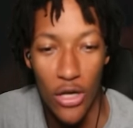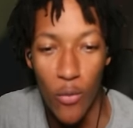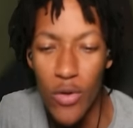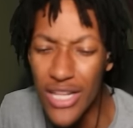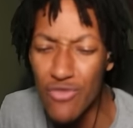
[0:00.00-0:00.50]
Like,
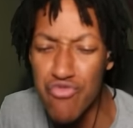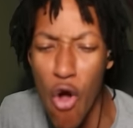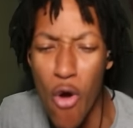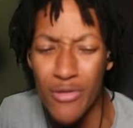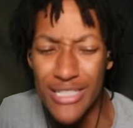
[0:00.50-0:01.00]
what is
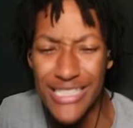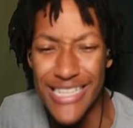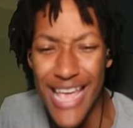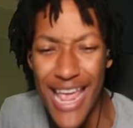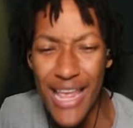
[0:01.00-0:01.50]
wrong with this
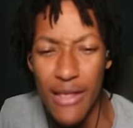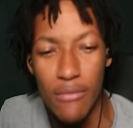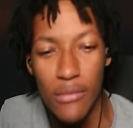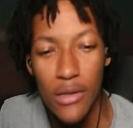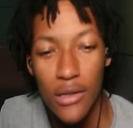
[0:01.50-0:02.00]
game?
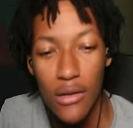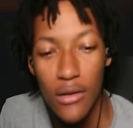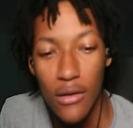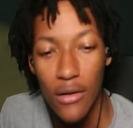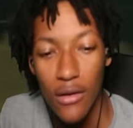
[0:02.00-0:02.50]

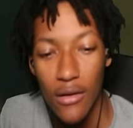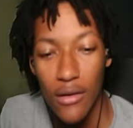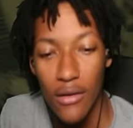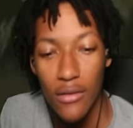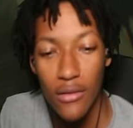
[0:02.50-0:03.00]

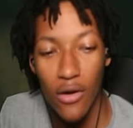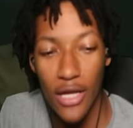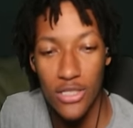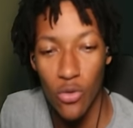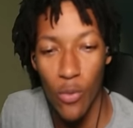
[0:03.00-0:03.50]
Okay,
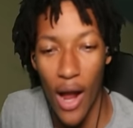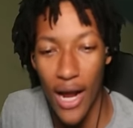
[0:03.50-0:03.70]
so I